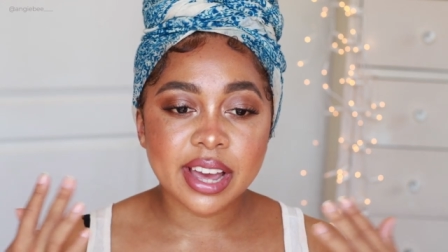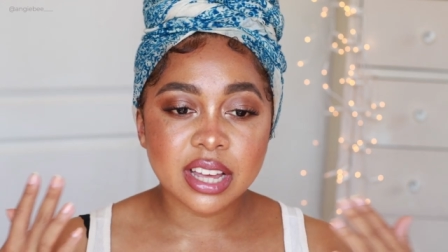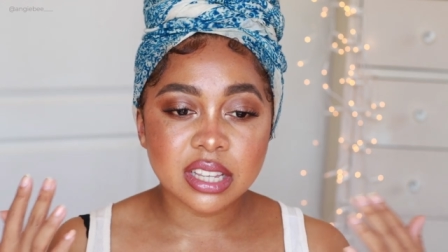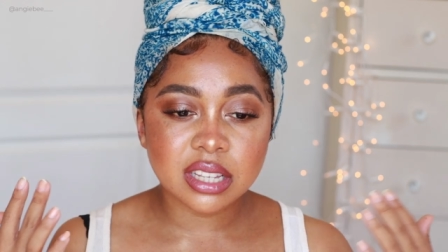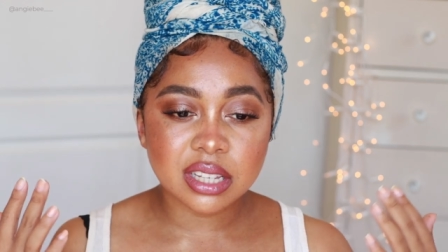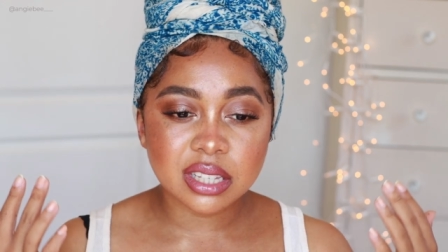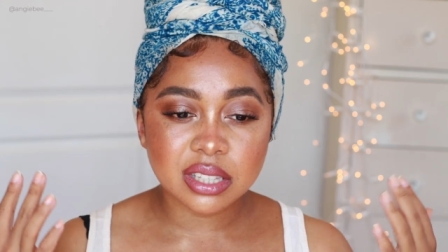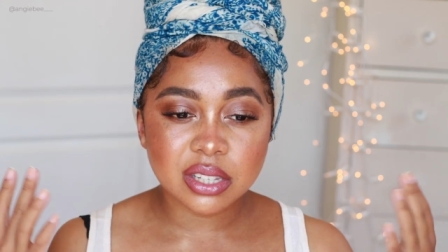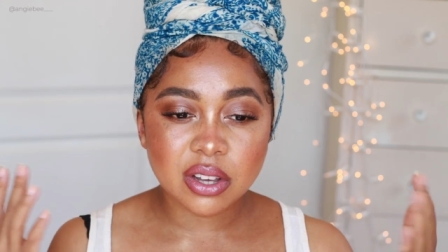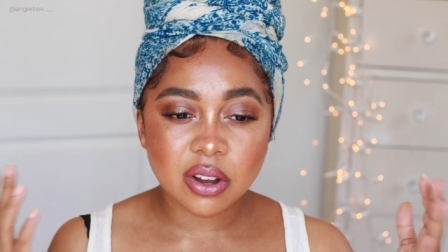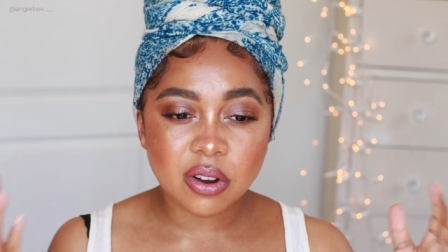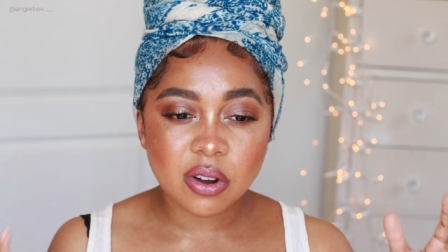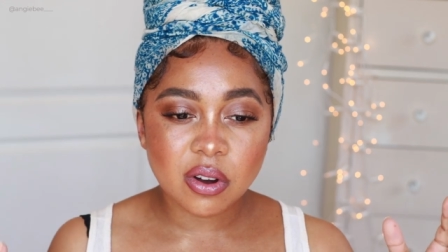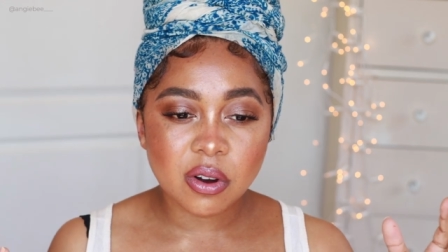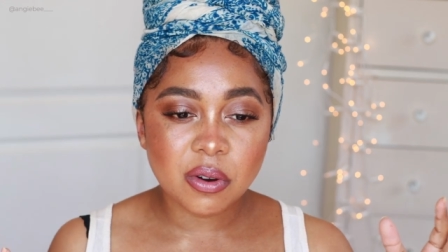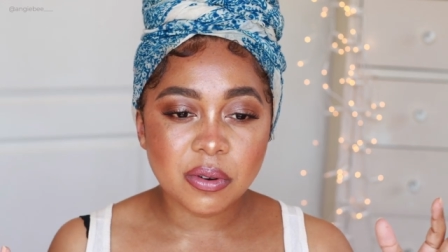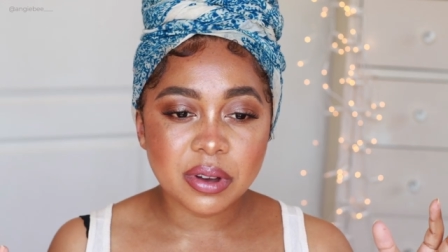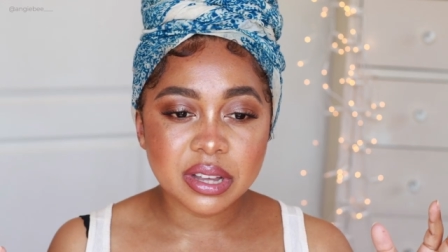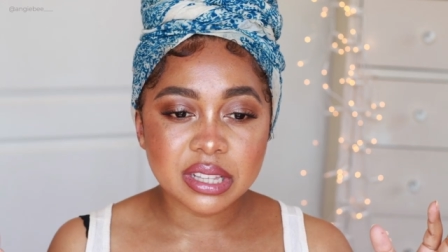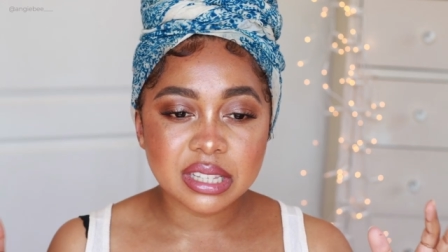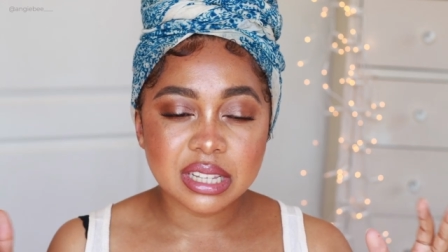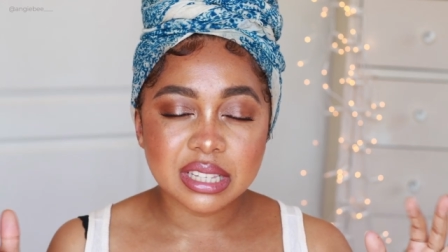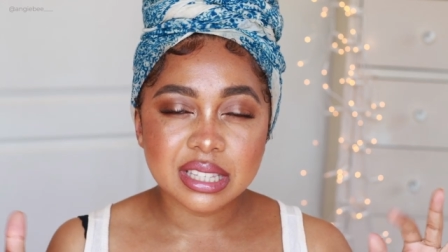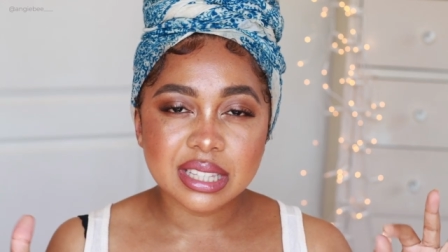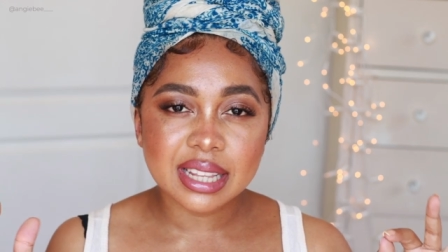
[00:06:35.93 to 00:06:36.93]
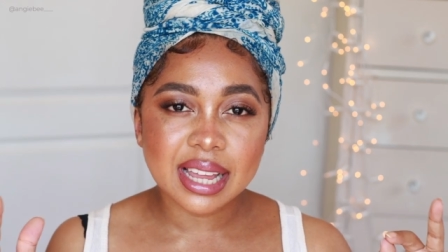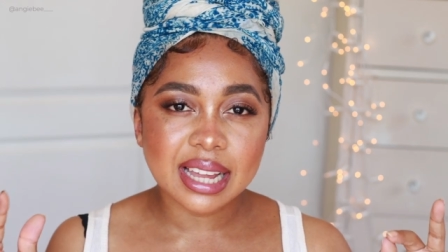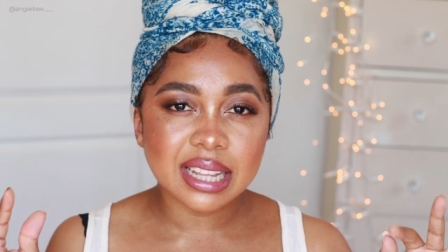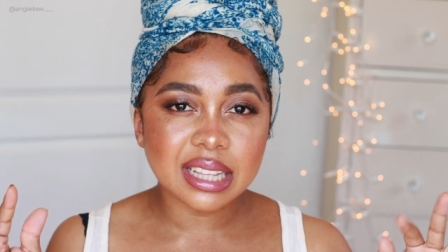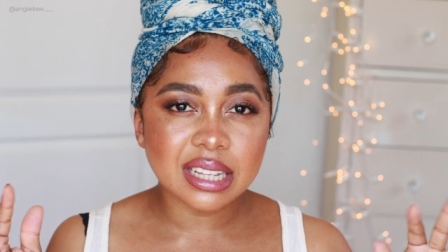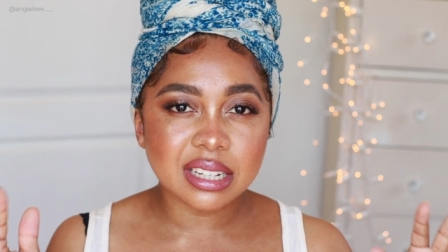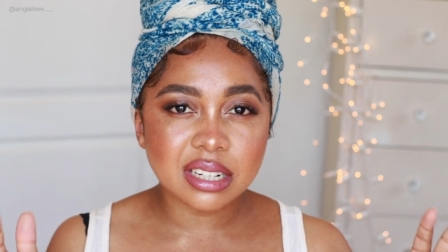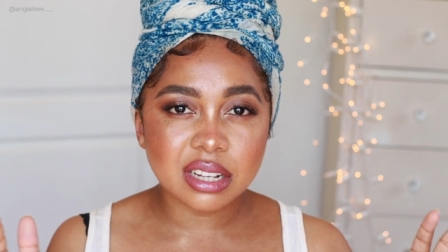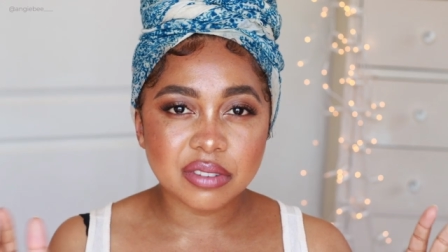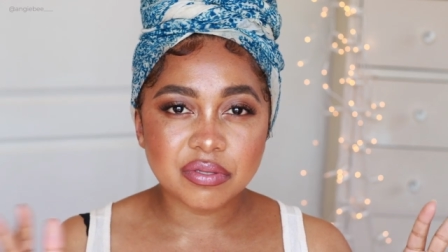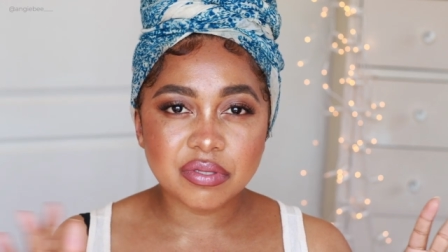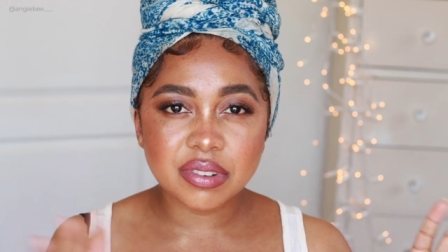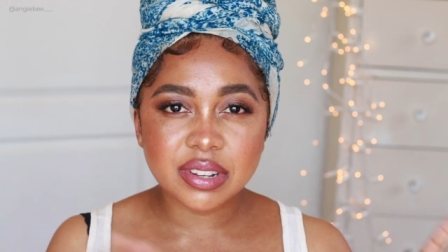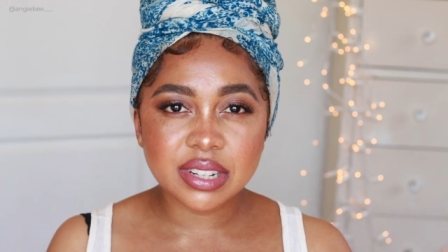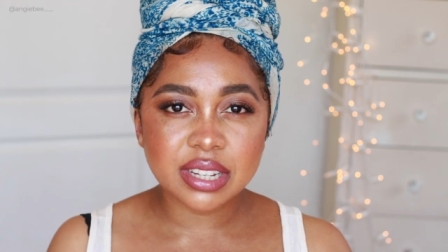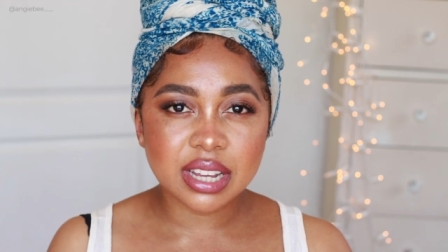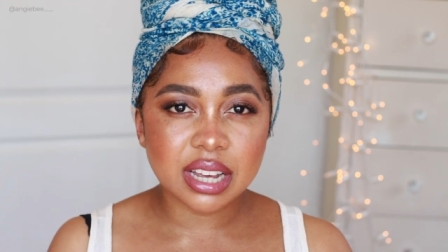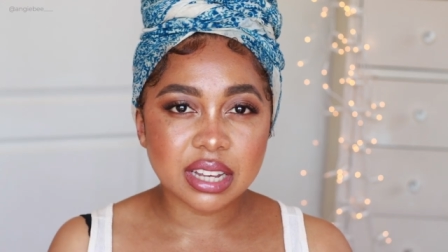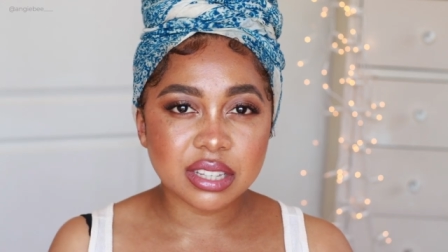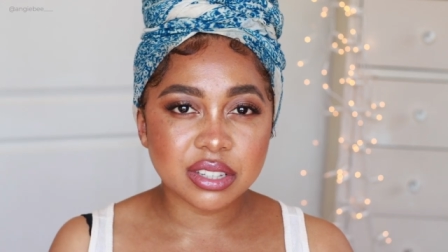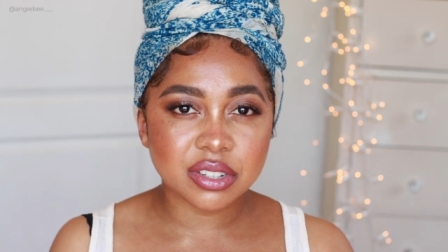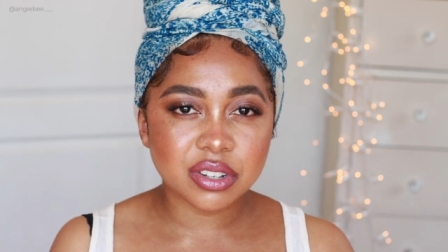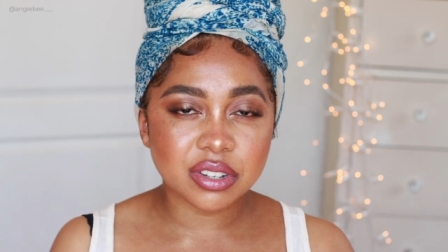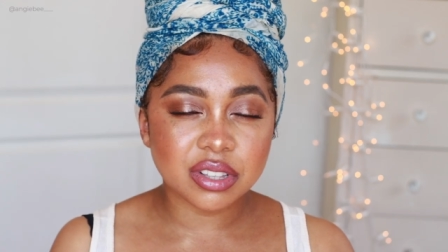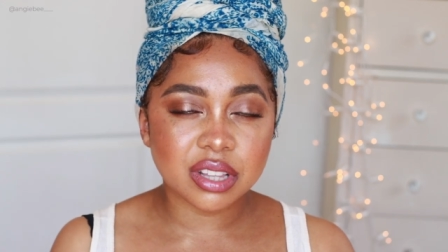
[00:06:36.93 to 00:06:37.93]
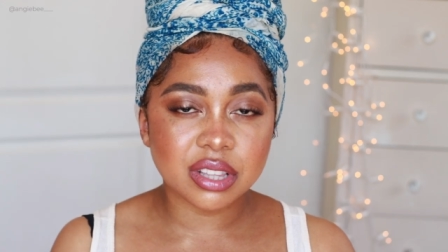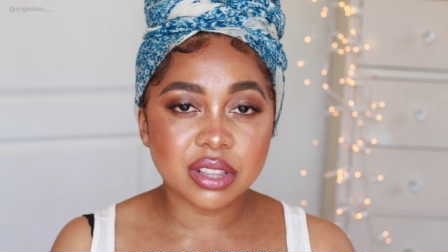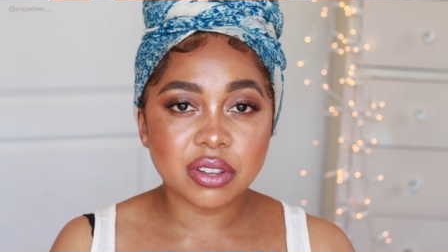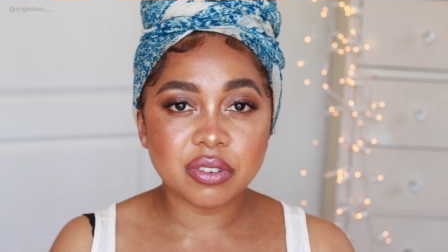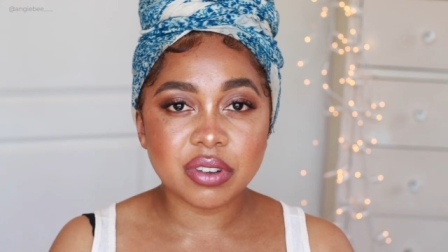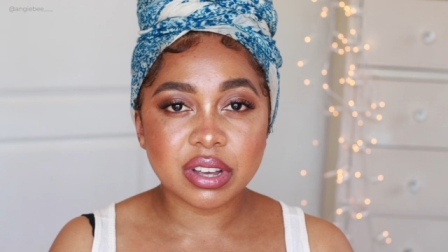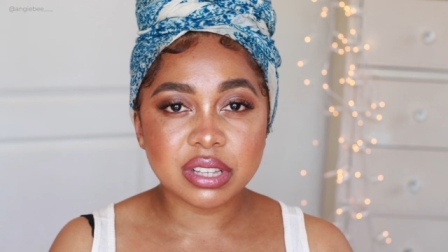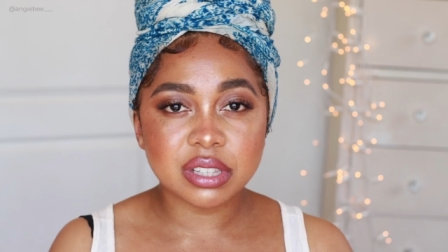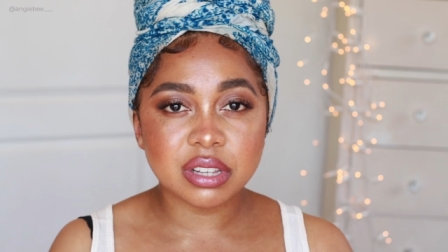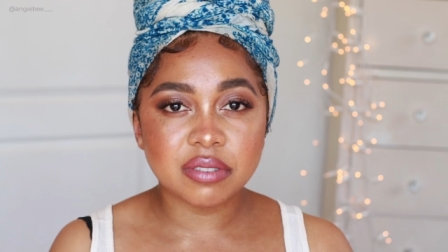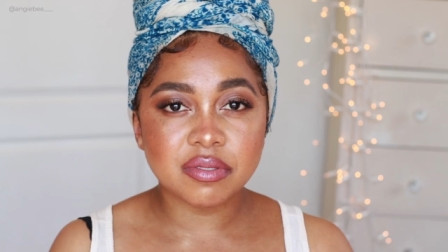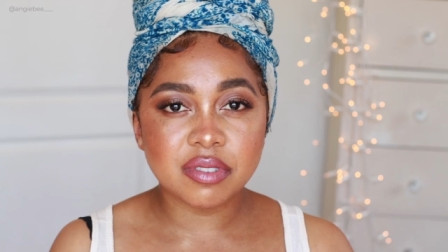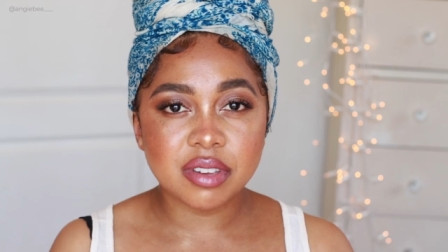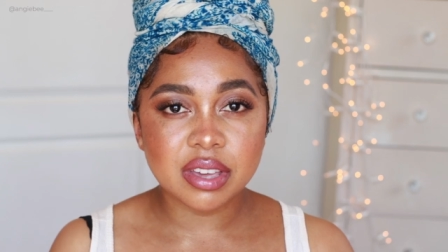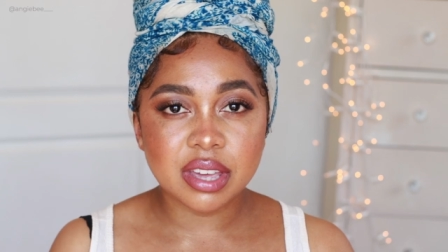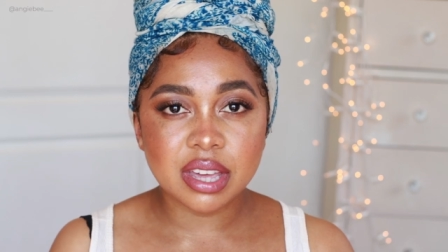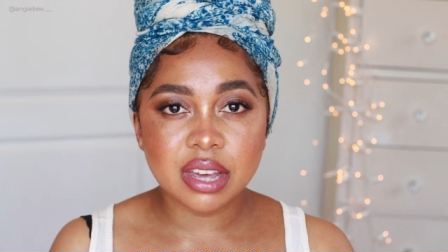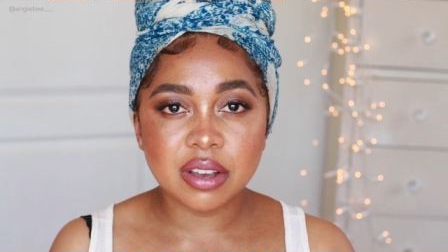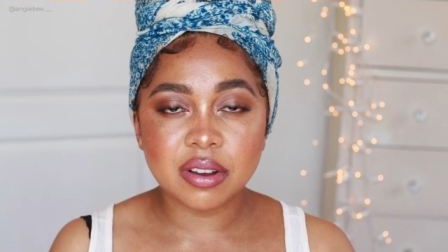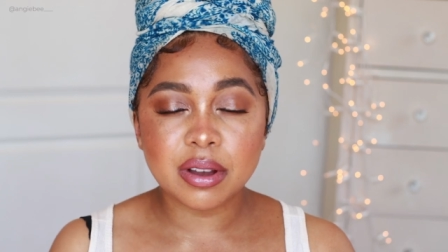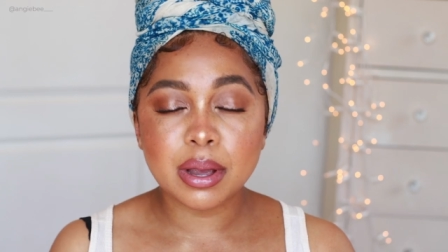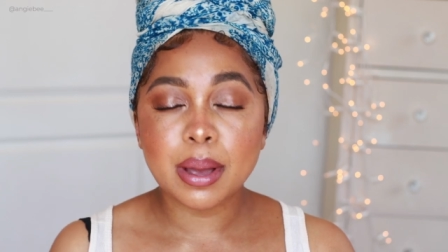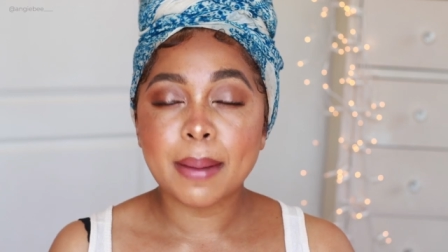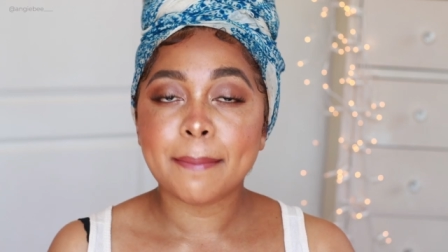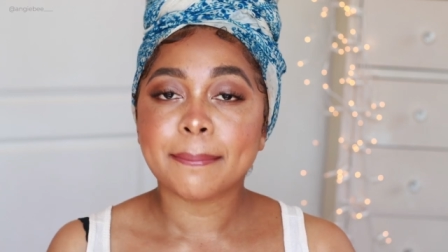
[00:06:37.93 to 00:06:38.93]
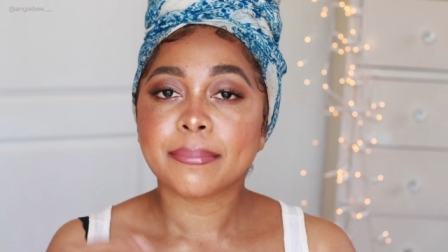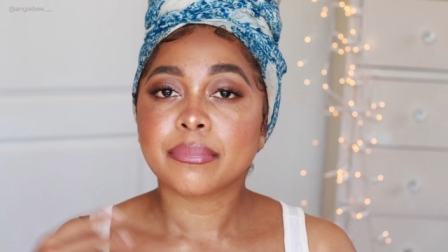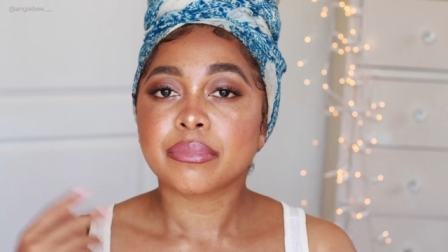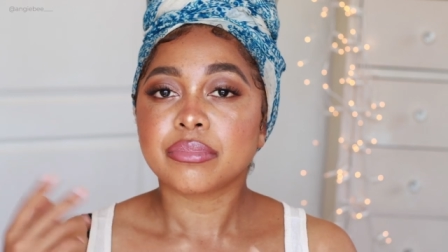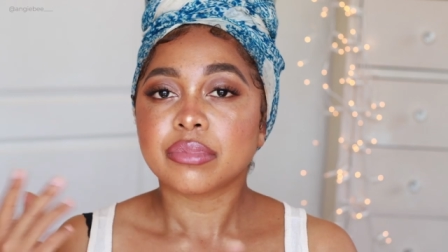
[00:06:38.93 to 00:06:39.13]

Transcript: edges are always a slightly different texture than the rest of your hair.